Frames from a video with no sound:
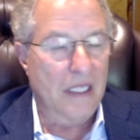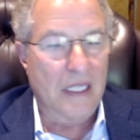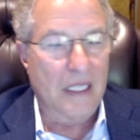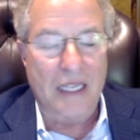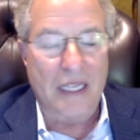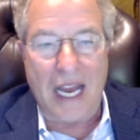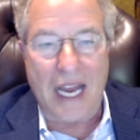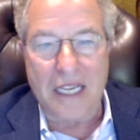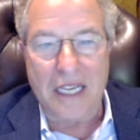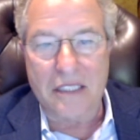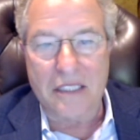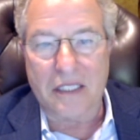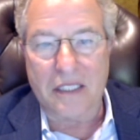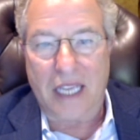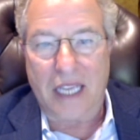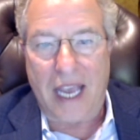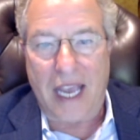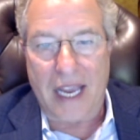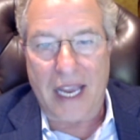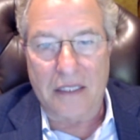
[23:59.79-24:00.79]
That is a
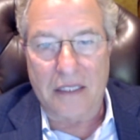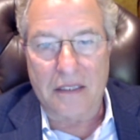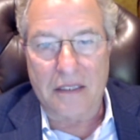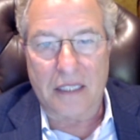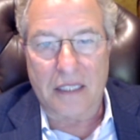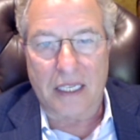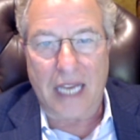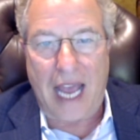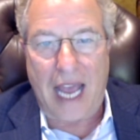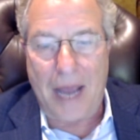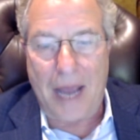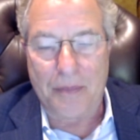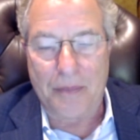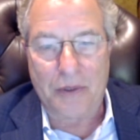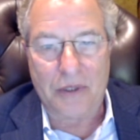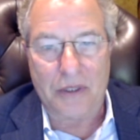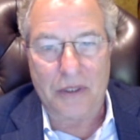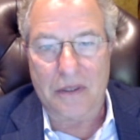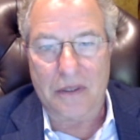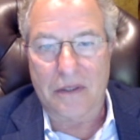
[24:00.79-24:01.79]
case that,
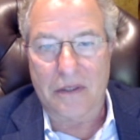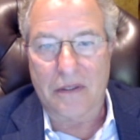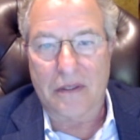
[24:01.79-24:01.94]
absent